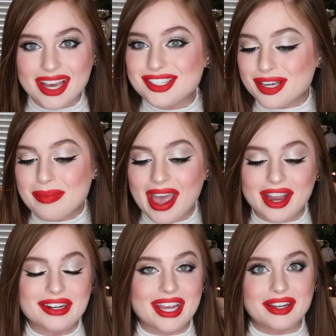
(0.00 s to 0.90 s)
Okay, I took my
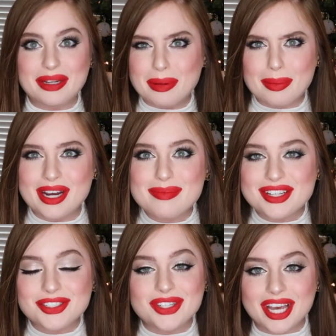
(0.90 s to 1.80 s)
hair down and we're pretty
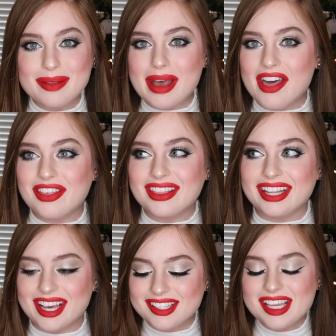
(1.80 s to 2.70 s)
much done, but I think
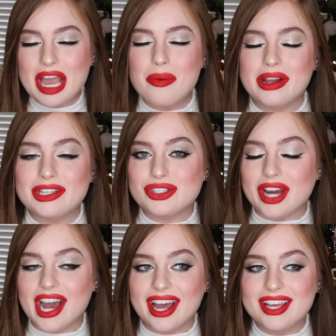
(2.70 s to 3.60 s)
the last thing I want to
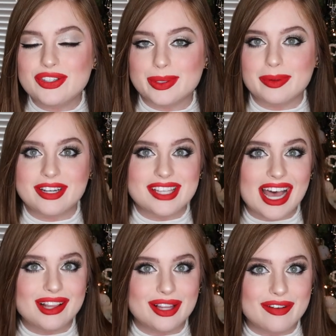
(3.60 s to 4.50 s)
try, just because
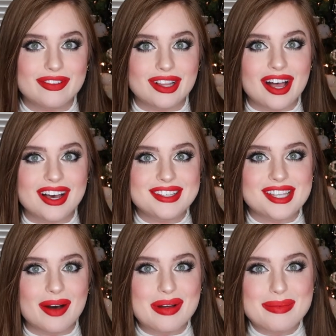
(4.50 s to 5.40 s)
I love gloss,
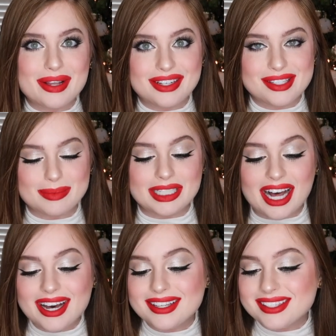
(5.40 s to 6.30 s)
I want to put on some
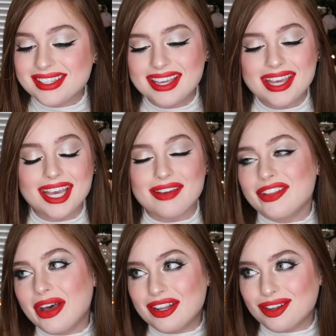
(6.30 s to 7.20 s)
gloss,
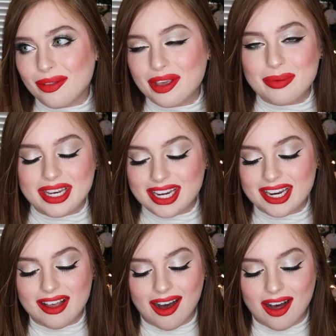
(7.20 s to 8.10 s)
even though I don't think we need
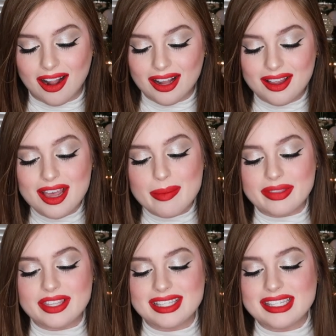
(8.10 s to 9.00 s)
it at all.
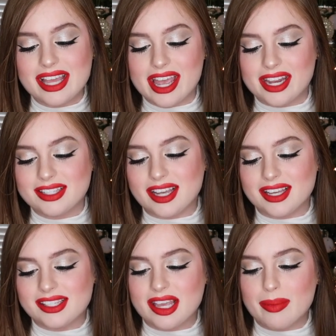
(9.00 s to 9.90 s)
But this is the
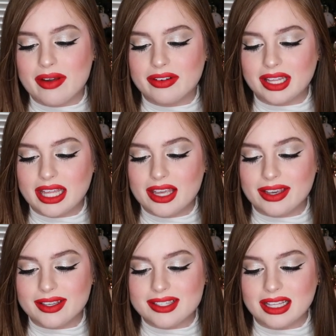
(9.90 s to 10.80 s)
Anastasia Beverly
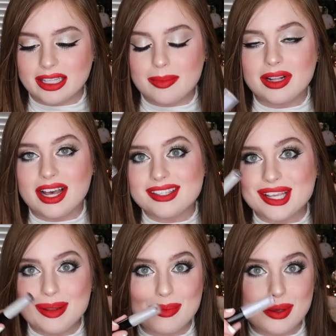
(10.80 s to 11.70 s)
Hills Lip Gloss
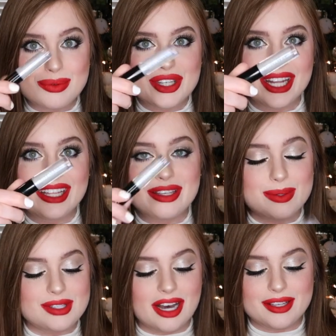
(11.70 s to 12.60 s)
in Moon Jelly.
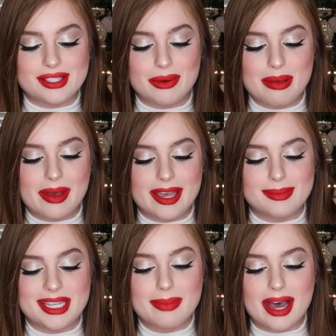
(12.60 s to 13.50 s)
This was also in my
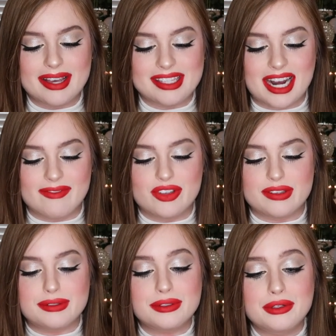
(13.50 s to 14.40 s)
Ipsy box, and I've
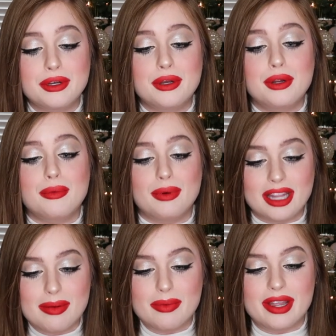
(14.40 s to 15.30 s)
just
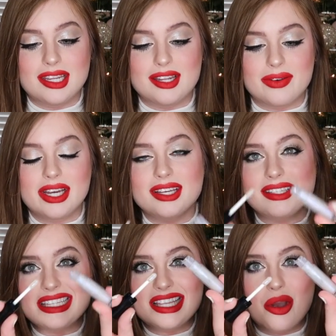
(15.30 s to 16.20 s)
really been wanting to do it
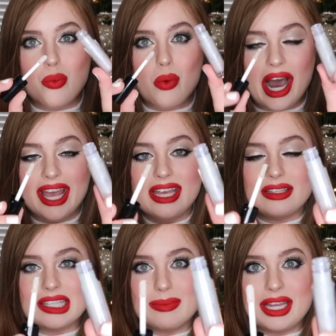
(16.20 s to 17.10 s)
because it's like
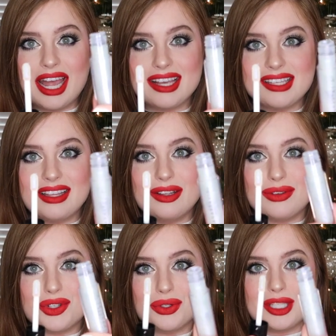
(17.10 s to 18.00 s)
white, but it has like
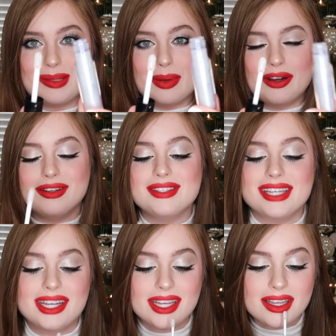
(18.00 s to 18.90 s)
little sparkles
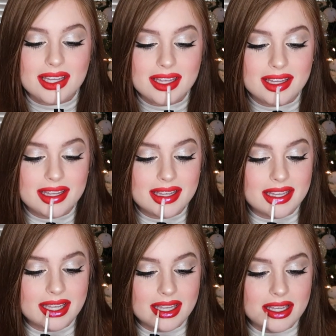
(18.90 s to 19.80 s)
in it.
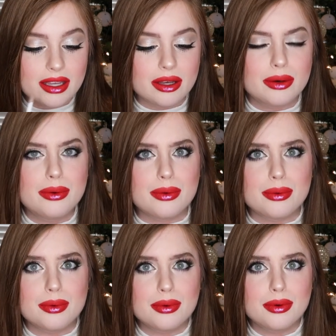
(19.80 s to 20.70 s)

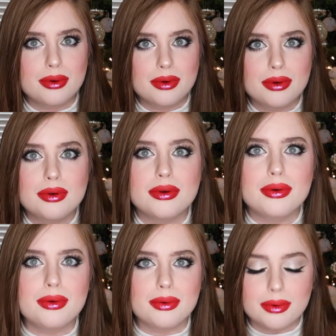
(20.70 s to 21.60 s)
Ooh,
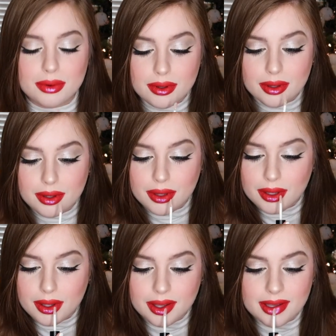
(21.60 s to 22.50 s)
ooh.
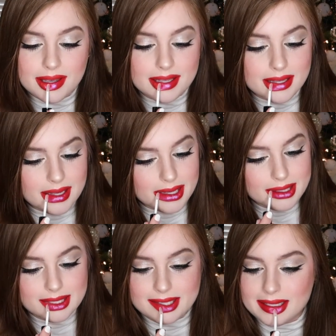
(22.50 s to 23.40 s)

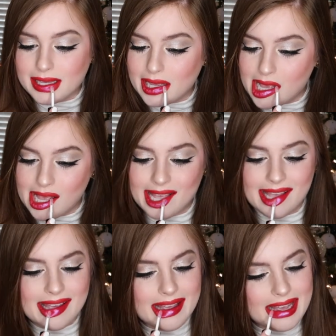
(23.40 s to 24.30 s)
It's,
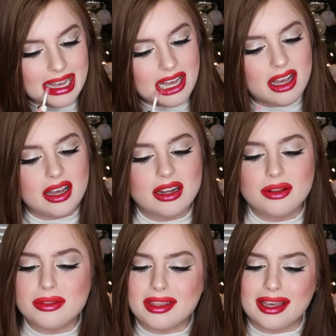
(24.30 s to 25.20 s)
I
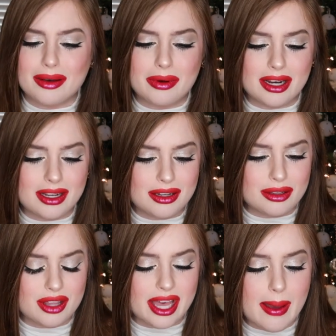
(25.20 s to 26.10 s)
don't think I wanted to
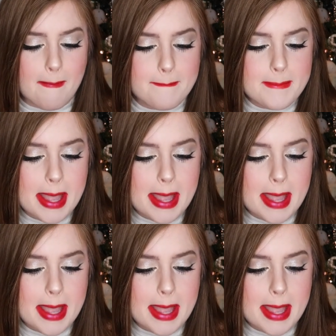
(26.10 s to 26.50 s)
do that.